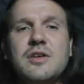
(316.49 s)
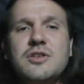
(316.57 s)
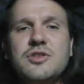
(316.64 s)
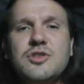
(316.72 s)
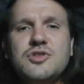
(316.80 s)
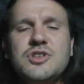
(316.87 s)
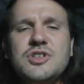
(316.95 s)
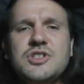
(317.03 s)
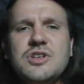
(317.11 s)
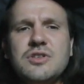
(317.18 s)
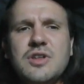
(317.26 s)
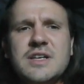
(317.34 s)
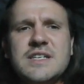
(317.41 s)
Usually she
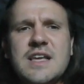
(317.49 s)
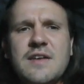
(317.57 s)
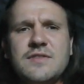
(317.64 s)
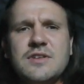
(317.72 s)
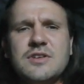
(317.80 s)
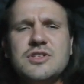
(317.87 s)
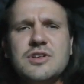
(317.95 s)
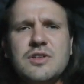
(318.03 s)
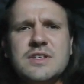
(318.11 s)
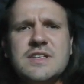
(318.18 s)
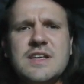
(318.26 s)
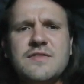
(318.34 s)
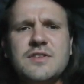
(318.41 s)
looks
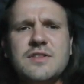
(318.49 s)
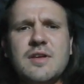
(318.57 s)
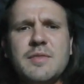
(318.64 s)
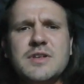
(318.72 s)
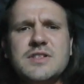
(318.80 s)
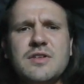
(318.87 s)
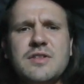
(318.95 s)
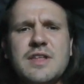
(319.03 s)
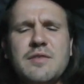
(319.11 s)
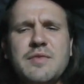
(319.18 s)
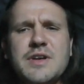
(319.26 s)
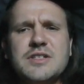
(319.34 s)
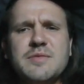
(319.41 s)
after them until they
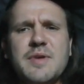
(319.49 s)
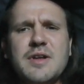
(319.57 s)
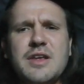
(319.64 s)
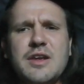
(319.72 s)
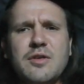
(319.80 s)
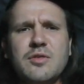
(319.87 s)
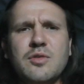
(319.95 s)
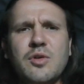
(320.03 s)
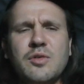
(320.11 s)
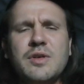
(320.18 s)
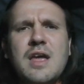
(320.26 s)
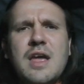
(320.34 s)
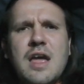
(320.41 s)
reach about a year
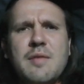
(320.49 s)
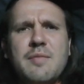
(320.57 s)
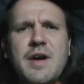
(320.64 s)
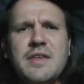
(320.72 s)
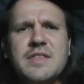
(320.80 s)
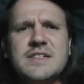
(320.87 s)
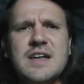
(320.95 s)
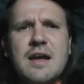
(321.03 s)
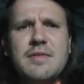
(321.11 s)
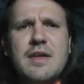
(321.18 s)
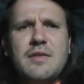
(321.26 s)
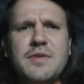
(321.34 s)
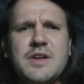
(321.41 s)
old, and by the time
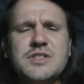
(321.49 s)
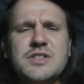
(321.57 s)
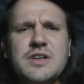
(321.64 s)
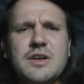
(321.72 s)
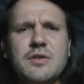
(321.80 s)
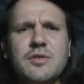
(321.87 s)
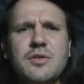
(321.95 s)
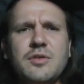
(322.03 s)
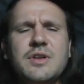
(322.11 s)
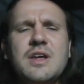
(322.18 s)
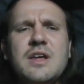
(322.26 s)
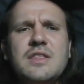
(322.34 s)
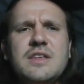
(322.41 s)
they reach a year old,
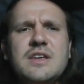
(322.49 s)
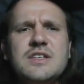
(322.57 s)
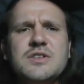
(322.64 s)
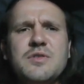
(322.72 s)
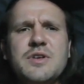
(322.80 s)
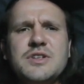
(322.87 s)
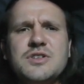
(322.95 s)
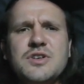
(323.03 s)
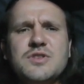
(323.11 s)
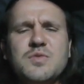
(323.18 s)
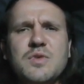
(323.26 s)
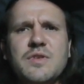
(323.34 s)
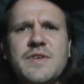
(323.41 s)
these creatures
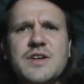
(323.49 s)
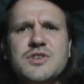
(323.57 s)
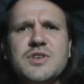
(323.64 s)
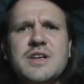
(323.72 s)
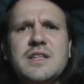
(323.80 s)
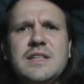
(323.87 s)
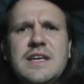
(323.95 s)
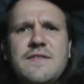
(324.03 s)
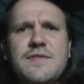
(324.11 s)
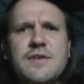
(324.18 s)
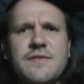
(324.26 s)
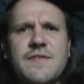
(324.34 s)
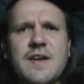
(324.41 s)
will eventually leave
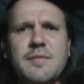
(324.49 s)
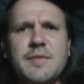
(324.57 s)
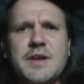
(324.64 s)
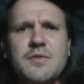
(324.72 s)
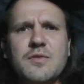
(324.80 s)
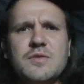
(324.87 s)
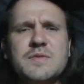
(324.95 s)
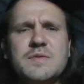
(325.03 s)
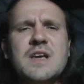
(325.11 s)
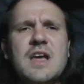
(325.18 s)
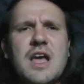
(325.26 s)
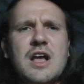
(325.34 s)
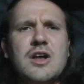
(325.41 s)
their family groups
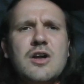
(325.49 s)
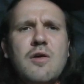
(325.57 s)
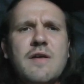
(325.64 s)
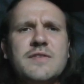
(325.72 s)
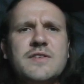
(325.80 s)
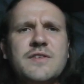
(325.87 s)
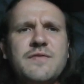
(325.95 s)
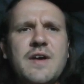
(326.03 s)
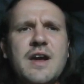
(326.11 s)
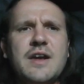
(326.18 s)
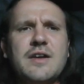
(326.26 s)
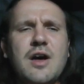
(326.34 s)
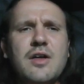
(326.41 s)
and go off to
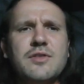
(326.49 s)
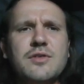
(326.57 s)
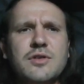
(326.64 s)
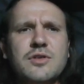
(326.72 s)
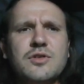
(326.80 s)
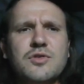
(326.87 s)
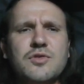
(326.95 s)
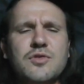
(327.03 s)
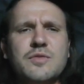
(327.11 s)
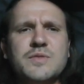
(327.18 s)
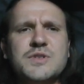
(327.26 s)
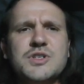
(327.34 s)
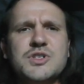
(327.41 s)
find other
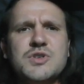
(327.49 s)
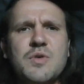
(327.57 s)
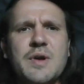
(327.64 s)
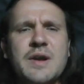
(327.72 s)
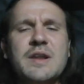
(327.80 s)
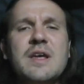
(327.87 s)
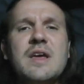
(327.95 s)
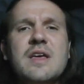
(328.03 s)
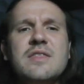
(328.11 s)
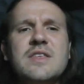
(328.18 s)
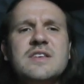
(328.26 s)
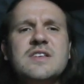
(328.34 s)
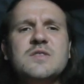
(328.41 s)
groups to join.
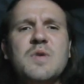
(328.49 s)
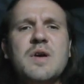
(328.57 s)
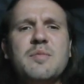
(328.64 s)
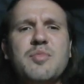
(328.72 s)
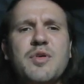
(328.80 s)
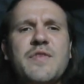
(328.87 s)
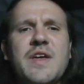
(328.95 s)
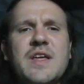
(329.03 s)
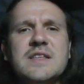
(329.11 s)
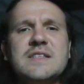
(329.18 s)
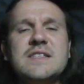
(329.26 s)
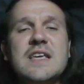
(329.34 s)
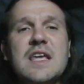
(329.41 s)
This is what
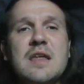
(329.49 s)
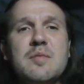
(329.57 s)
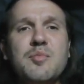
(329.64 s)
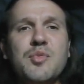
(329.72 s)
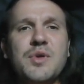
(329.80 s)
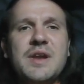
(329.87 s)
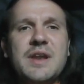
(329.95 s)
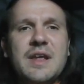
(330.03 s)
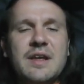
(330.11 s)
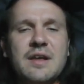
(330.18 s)
prevents inbreeding.